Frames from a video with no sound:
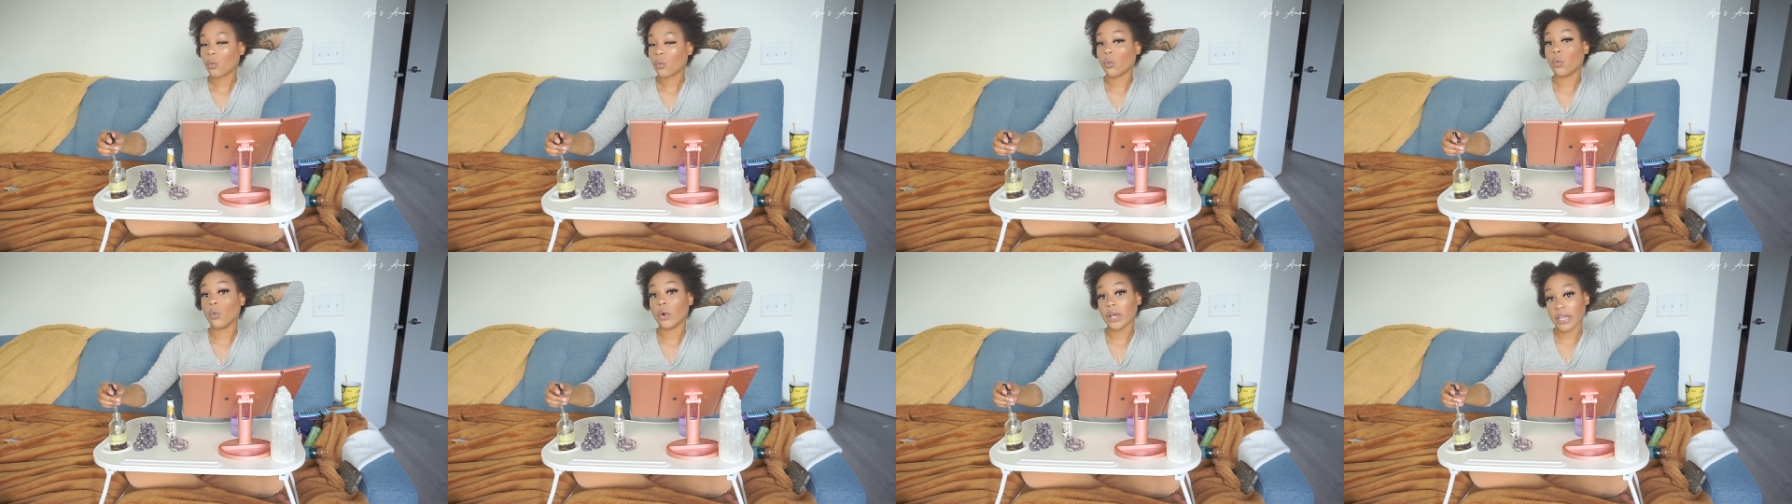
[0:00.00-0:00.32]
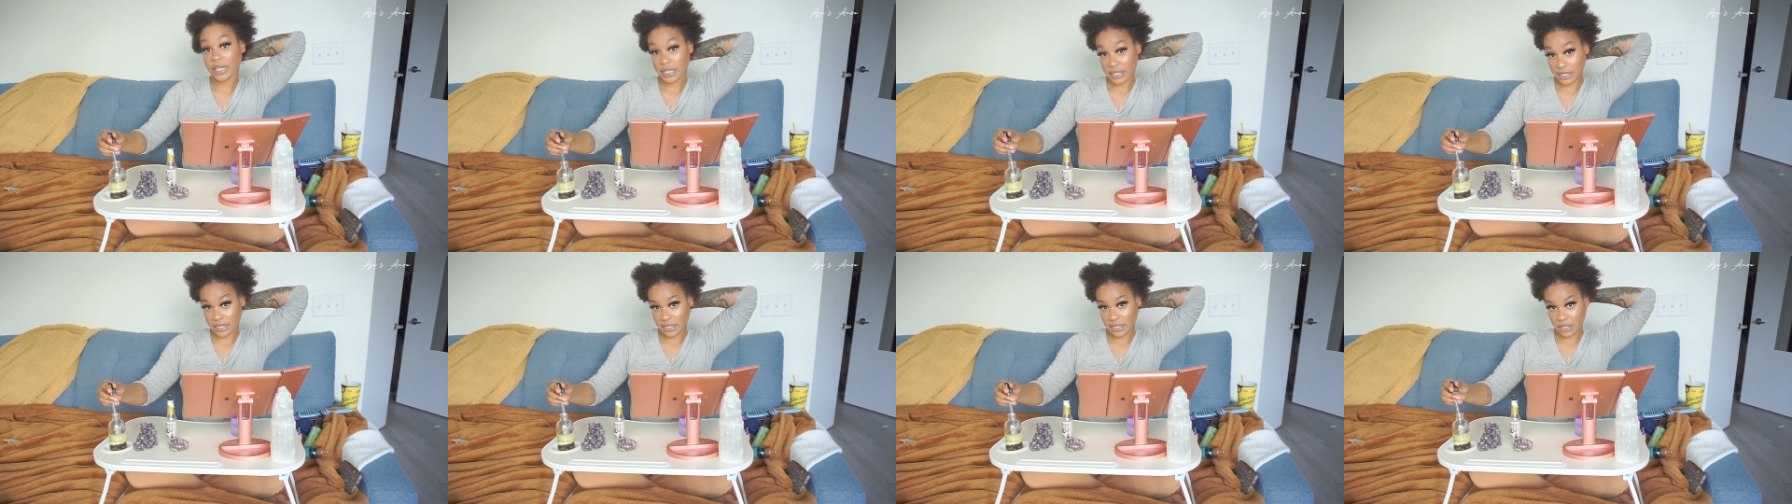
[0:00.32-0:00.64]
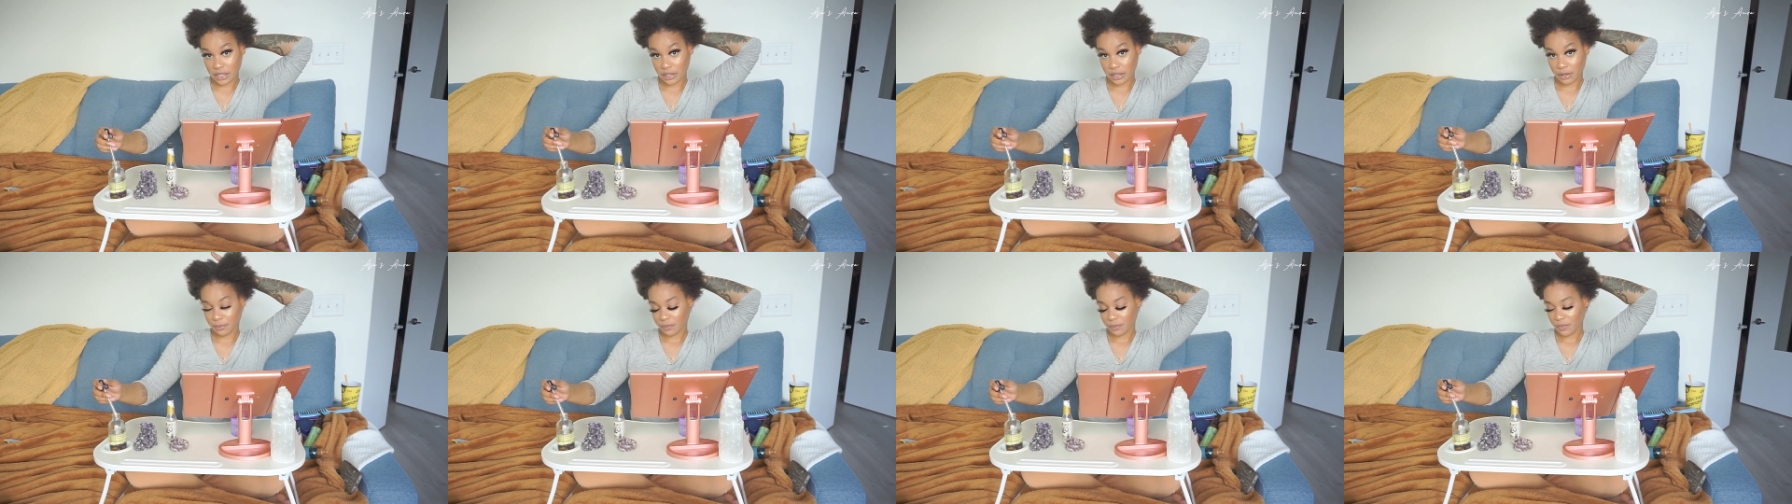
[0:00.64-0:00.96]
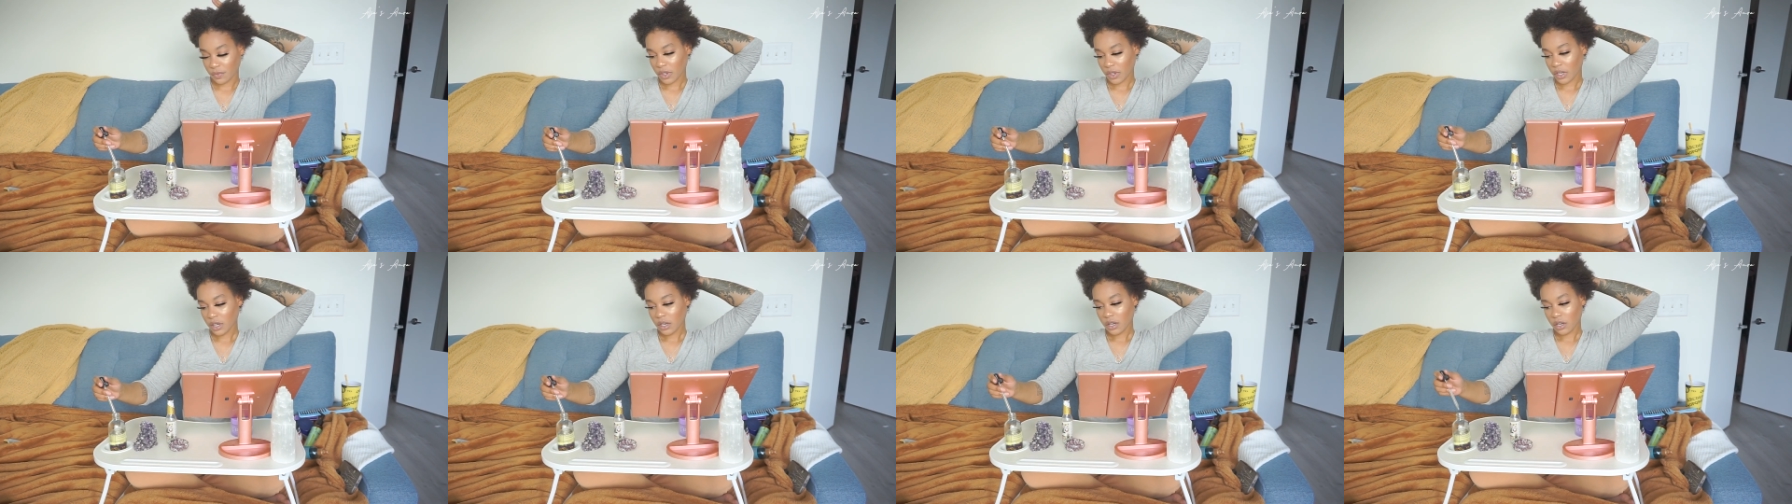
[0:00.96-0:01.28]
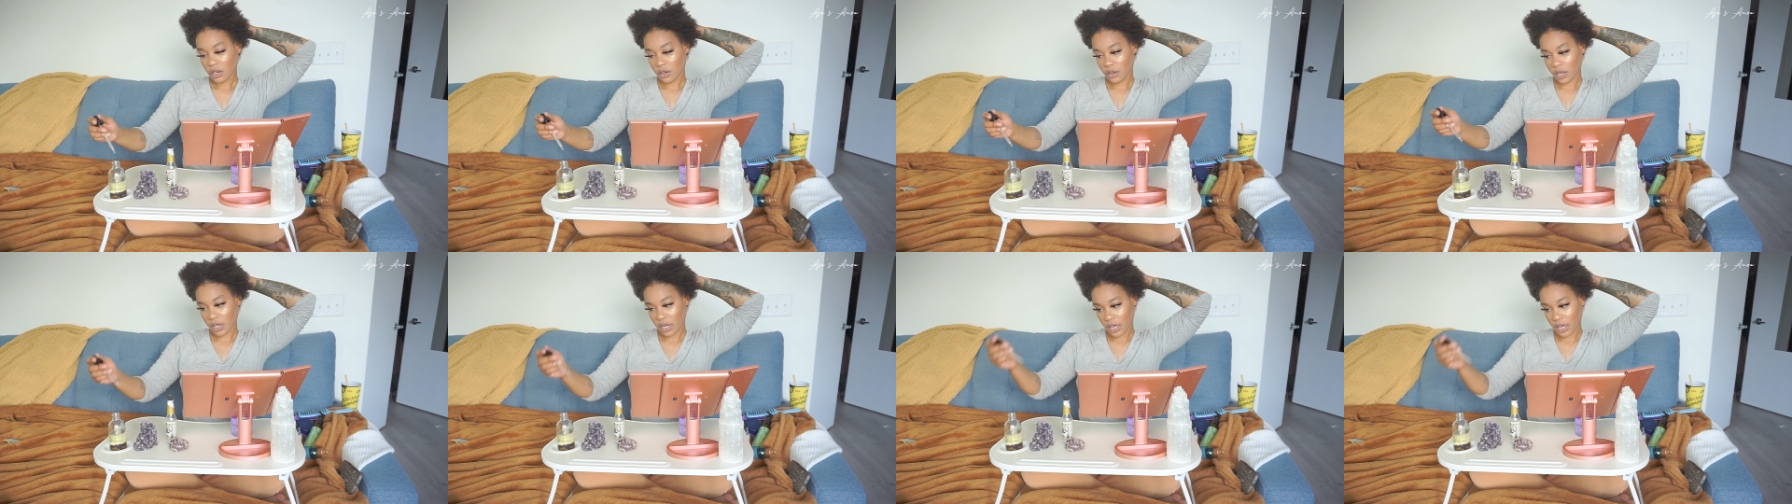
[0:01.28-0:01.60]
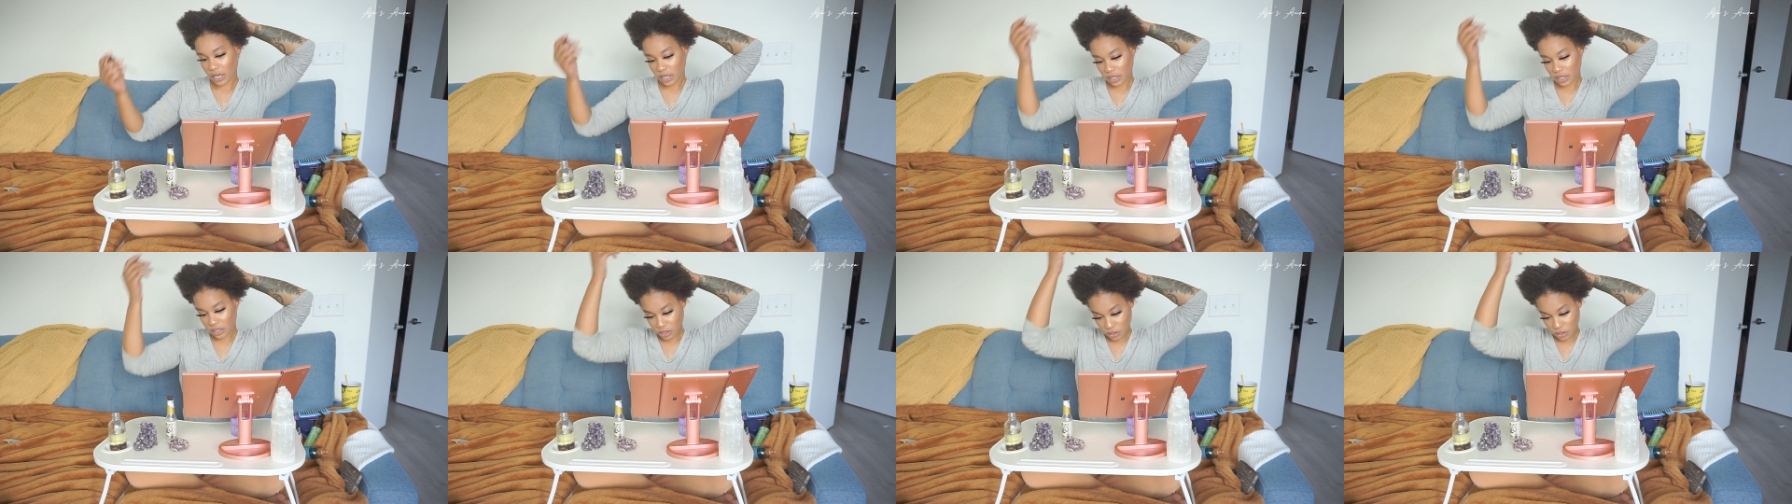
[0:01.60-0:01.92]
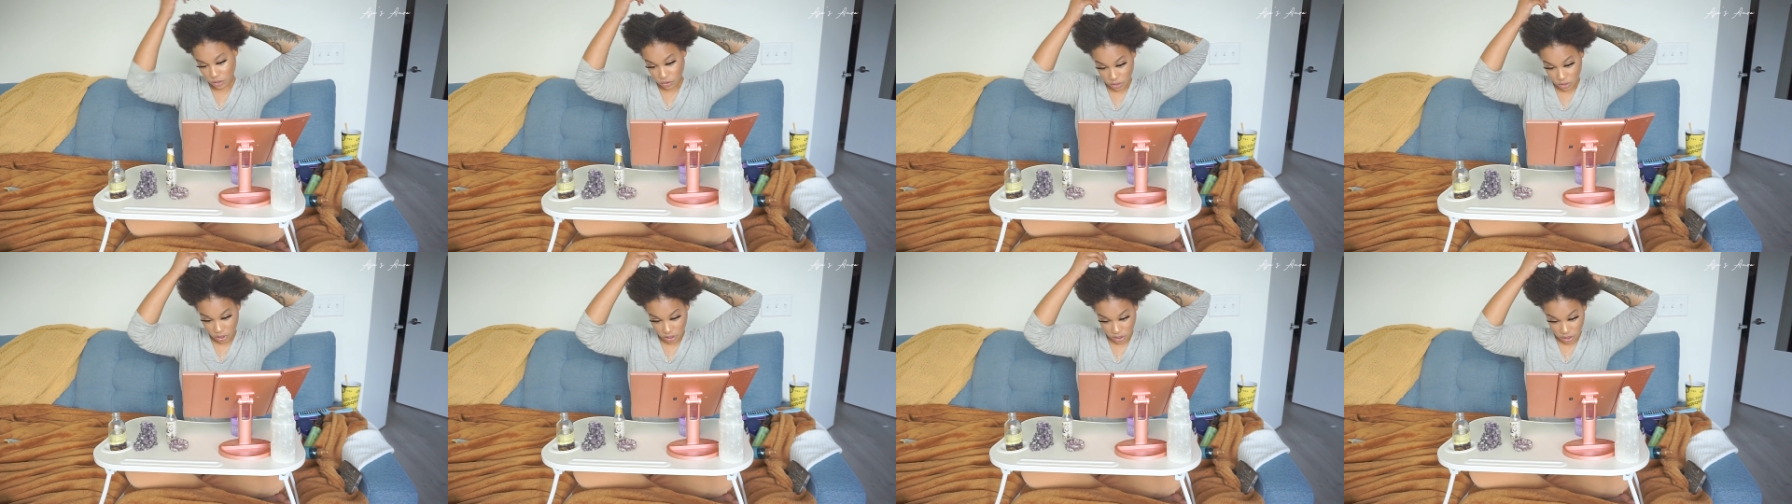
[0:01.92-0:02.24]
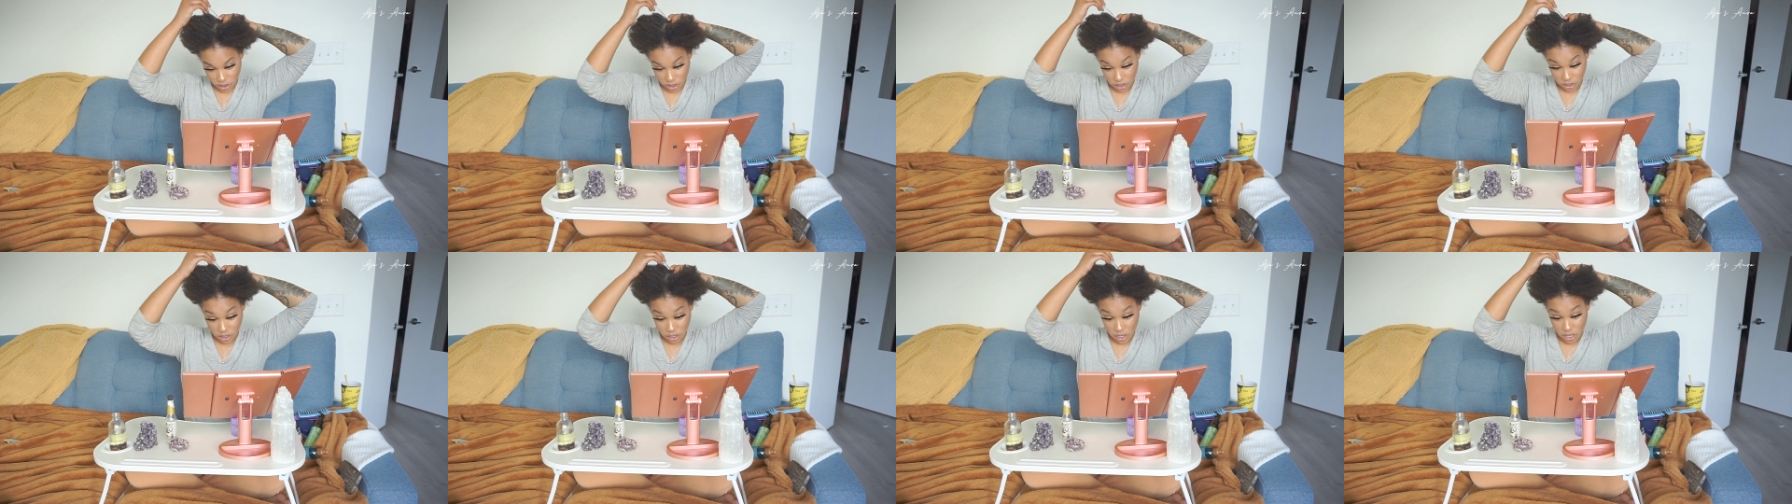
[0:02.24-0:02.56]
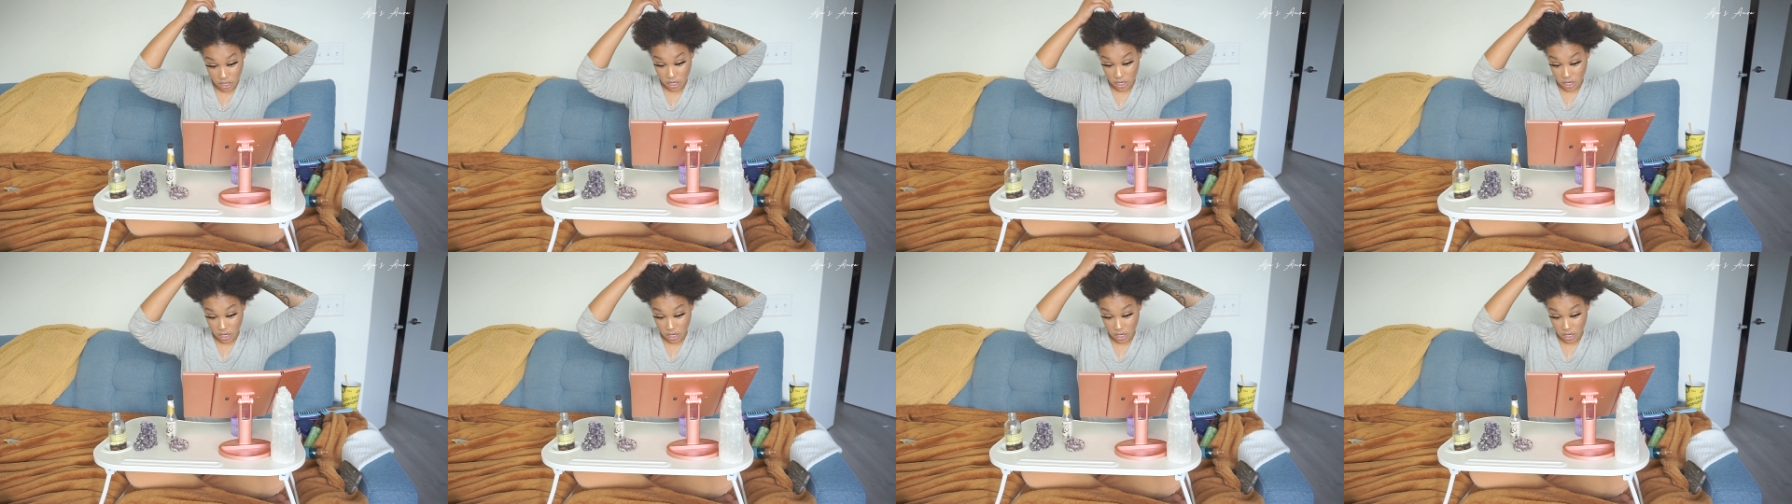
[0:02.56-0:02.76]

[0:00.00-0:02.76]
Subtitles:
wisdom. Okay, so this is